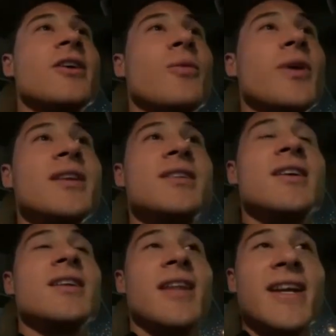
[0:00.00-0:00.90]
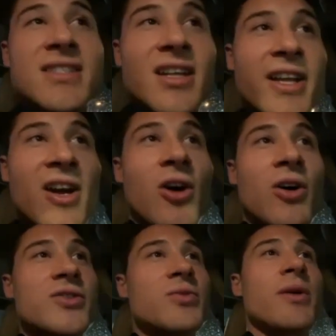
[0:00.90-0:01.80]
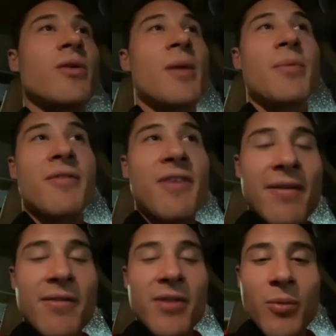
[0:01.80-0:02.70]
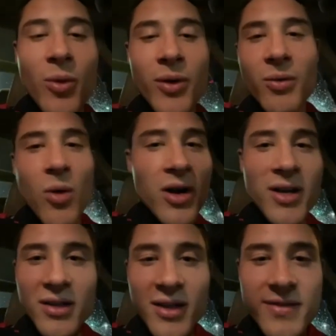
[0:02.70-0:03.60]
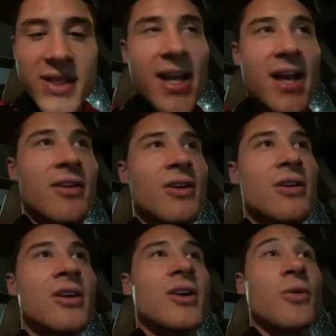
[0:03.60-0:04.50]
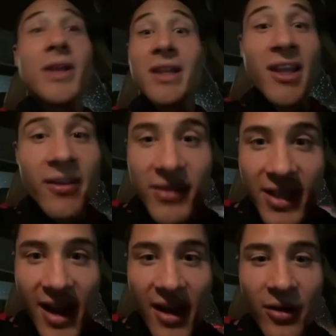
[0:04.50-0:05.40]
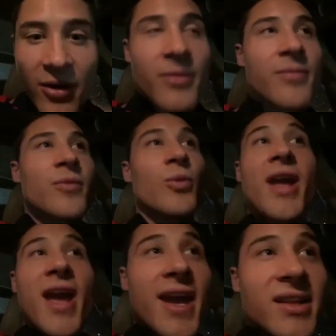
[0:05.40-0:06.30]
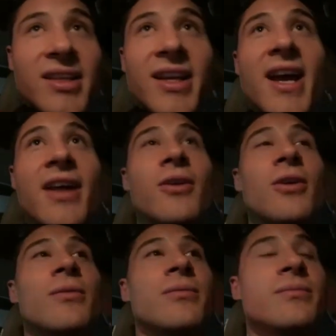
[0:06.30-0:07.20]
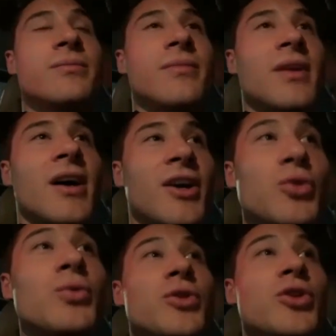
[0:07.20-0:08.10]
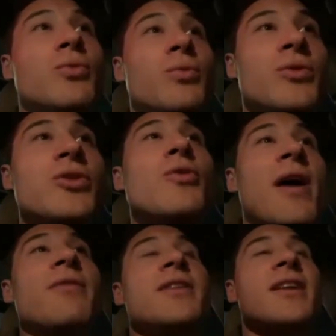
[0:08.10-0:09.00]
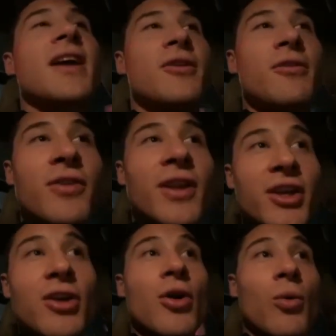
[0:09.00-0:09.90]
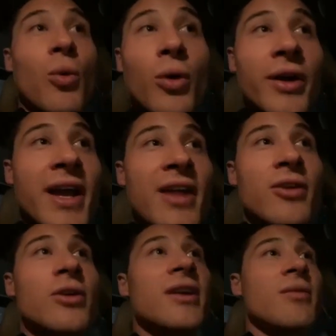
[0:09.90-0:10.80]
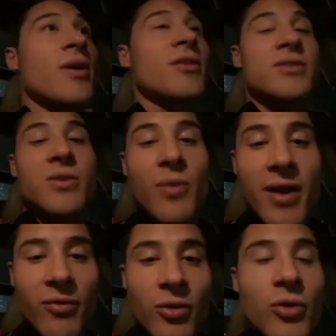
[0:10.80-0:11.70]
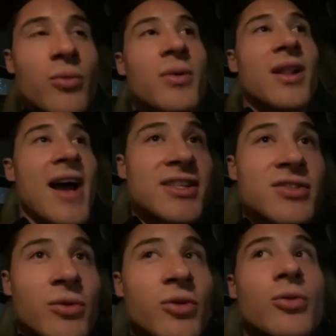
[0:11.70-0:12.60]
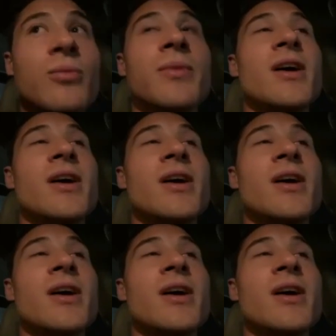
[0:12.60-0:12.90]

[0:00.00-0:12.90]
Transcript: We did late study halls. We were up at 5 in the morning, walking to lifts together. We lived together. We ate together. You do everything together. You feel like you go to war together, whether it's the weight room, classroom,